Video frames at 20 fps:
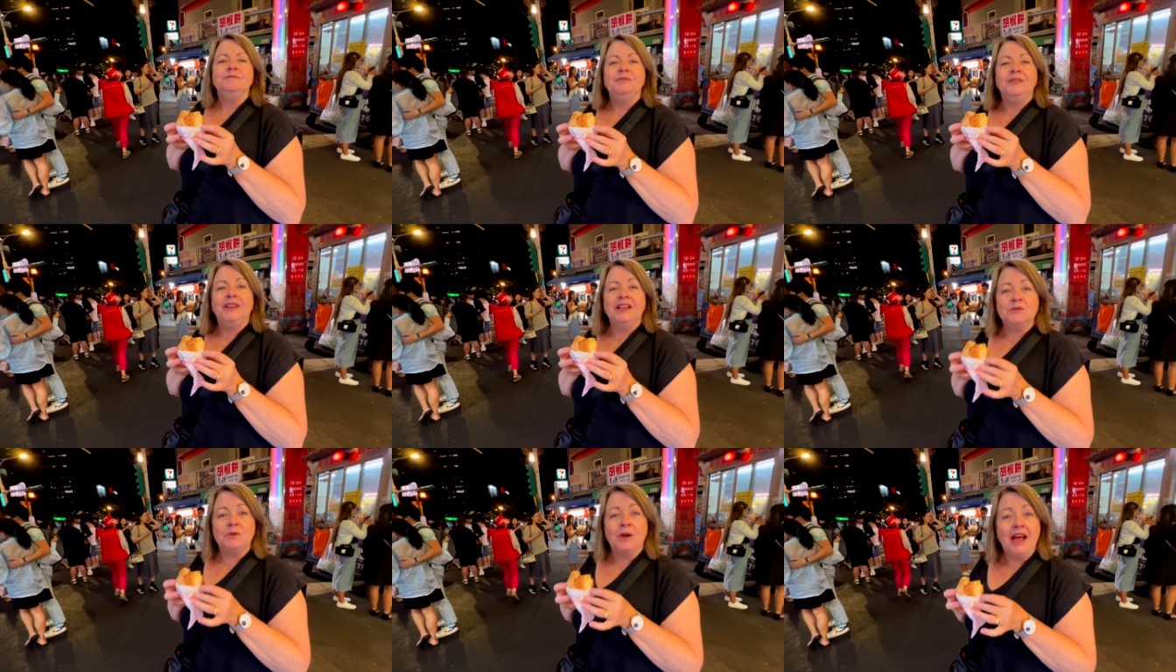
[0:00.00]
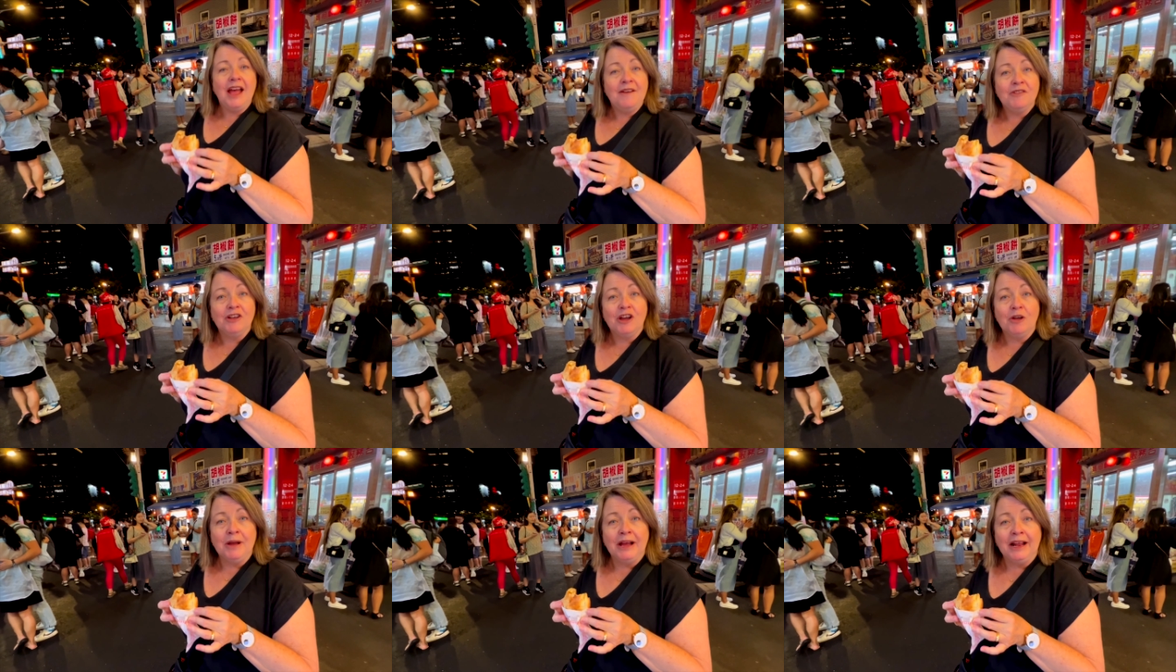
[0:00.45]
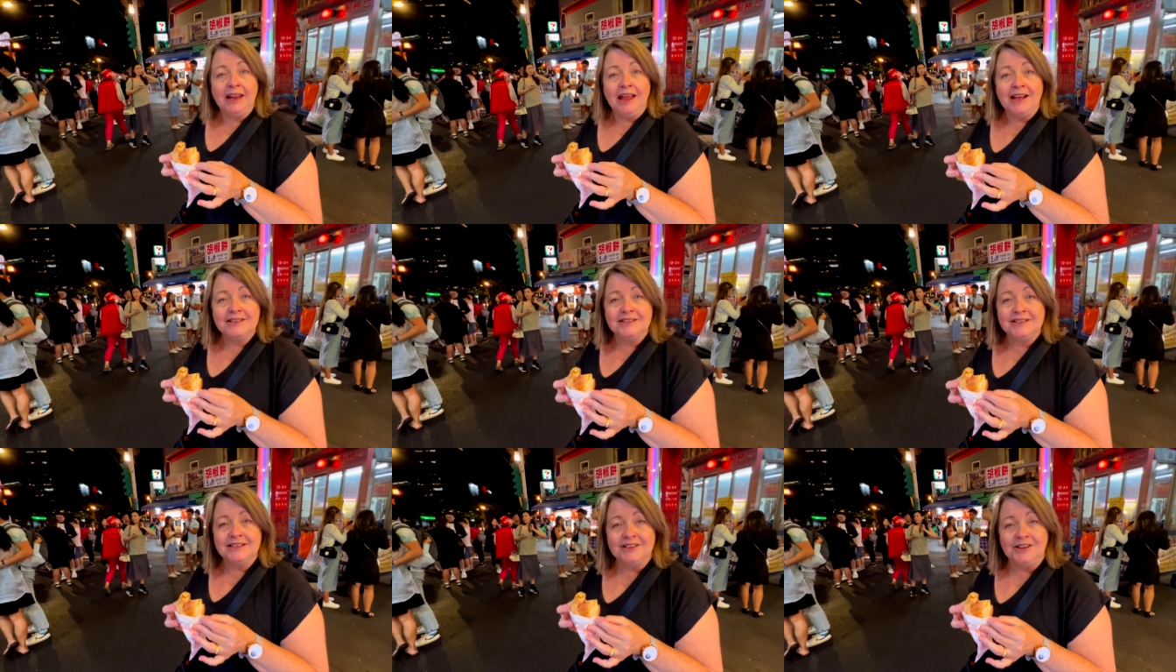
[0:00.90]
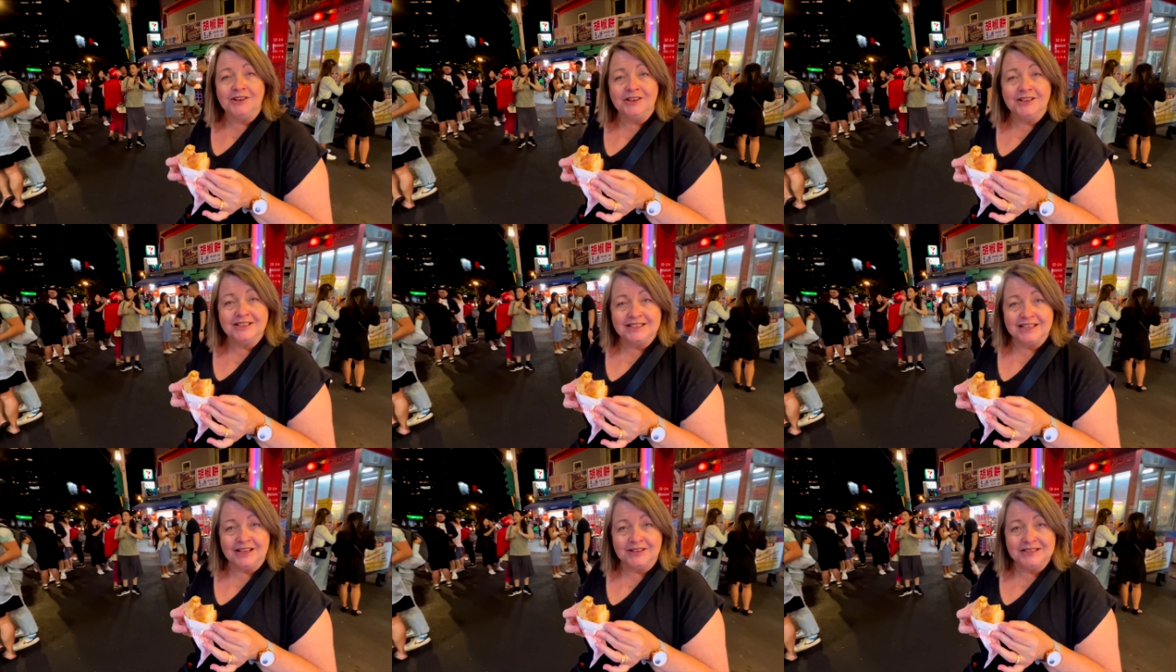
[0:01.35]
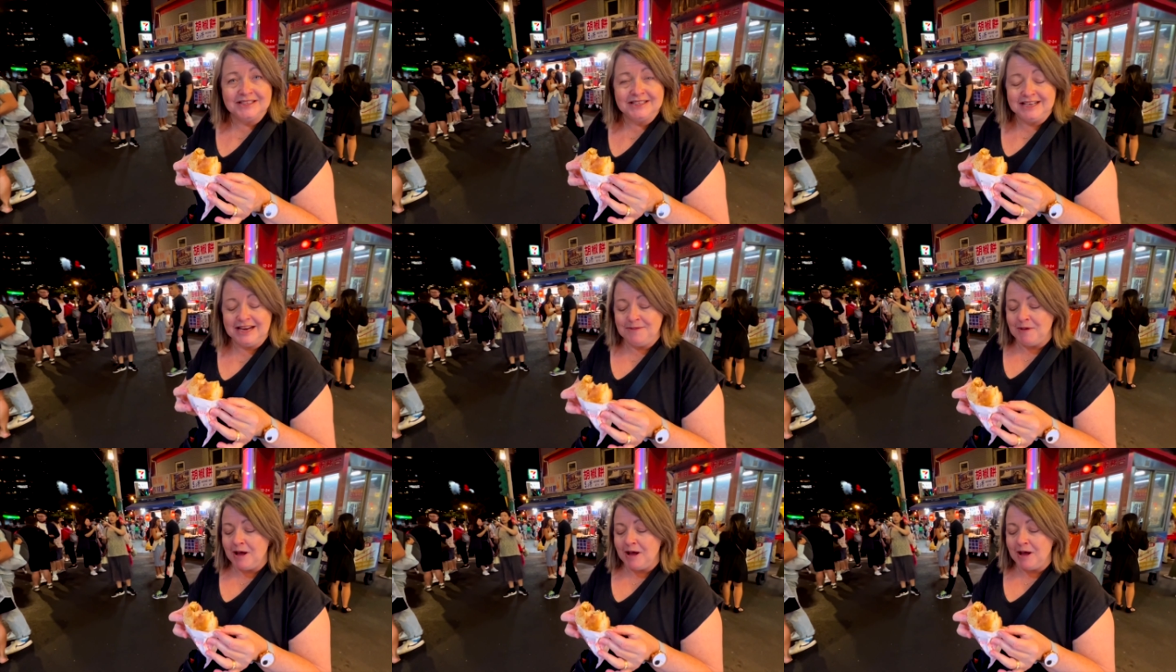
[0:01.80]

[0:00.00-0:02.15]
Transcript: That's why I haven't got my glasses on because they'll steam